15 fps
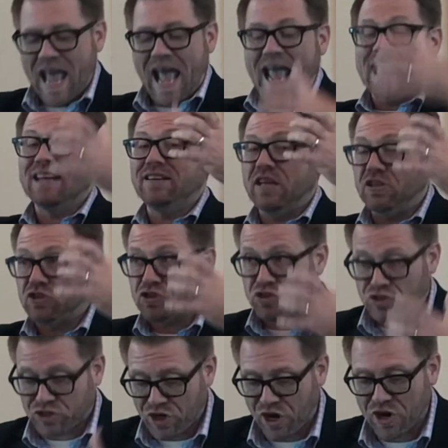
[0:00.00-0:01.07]
and his
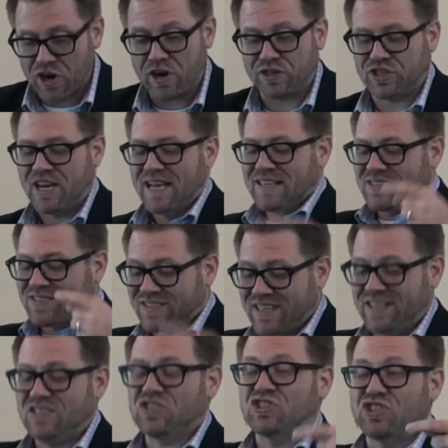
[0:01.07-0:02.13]
church
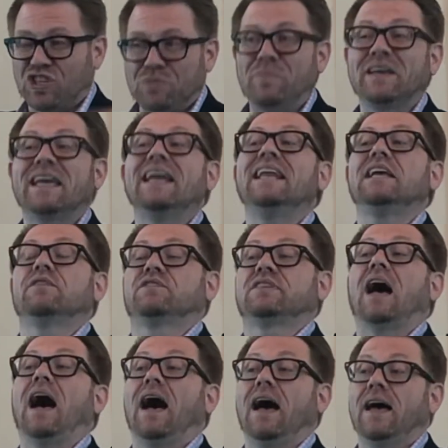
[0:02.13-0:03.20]
since the beginning of
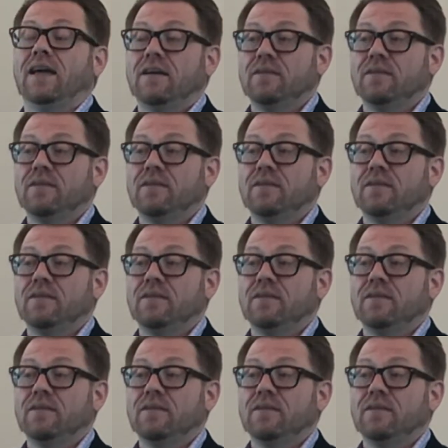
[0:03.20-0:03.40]
time.